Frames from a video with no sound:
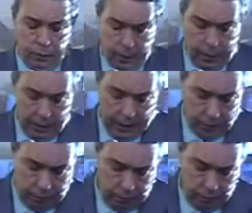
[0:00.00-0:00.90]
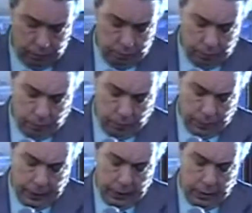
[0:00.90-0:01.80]
Amen.
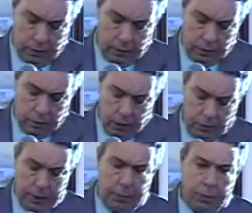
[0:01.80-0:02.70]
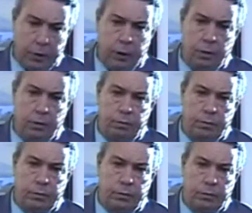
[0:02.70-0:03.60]
Now, a lot of people, you know,
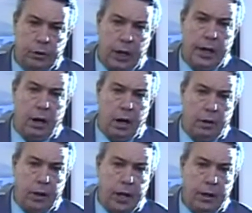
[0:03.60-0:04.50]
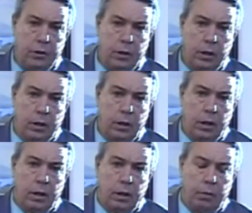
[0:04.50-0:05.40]
say a lot of things,
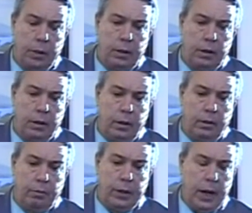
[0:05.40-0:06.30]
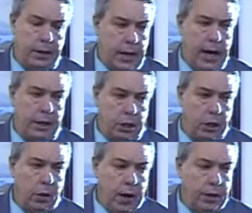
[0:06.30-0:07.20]
but but to
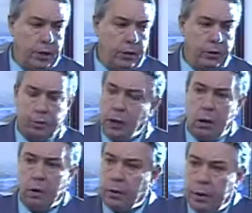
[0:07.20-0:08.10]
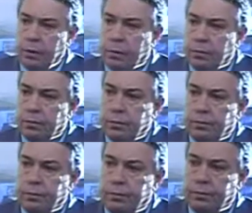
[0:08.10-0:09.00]
actually go out and do them, they're not going to do them.
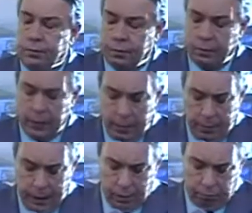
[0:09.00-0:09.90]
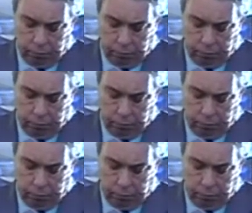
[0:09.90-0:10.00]
Amen.